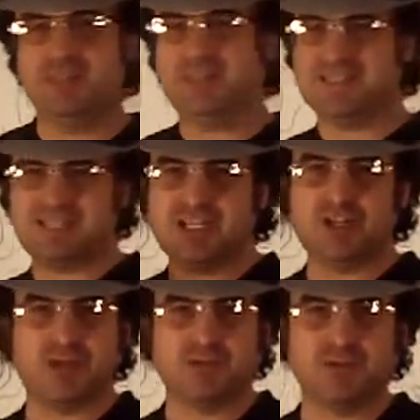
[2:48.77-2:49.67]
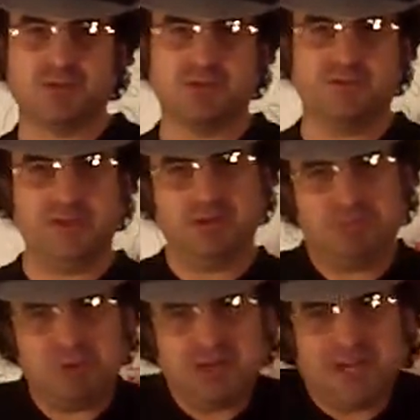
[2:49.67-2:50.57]
And they say it curves towards infinity,
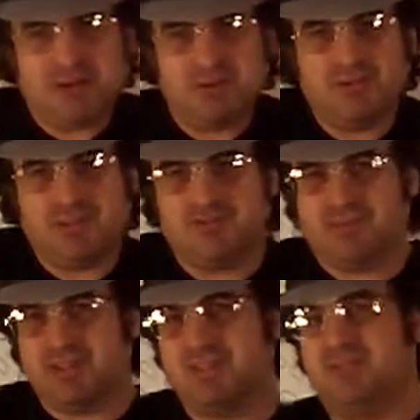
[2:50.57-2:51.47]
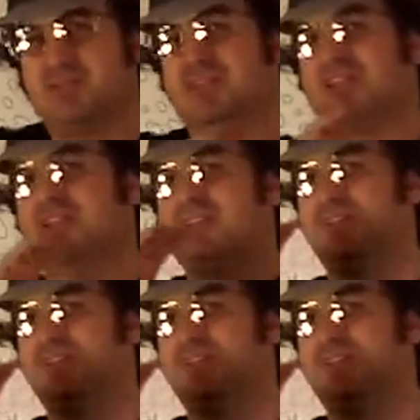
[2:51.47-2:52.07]
but I don't think it really,